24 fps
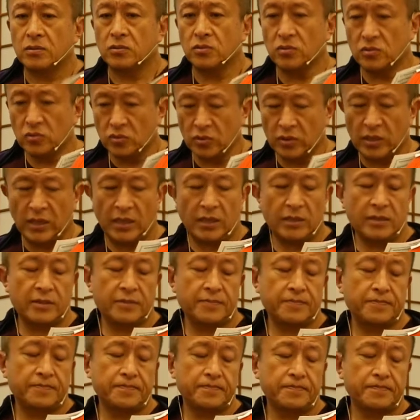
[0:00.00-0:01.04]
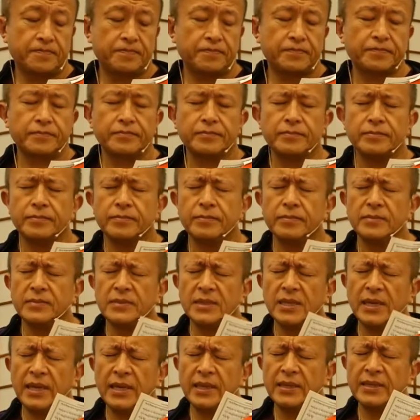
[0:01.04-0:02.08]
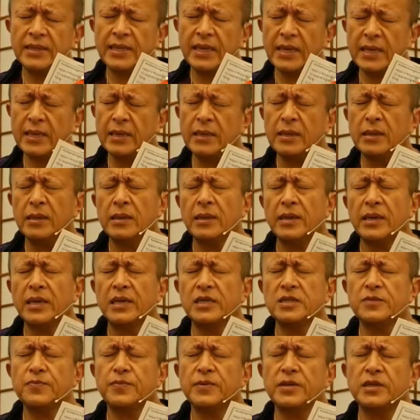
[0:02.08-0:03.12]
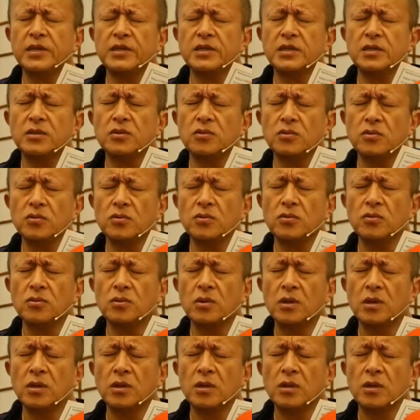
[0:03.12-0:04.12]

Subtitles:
to do that. And then aspiration to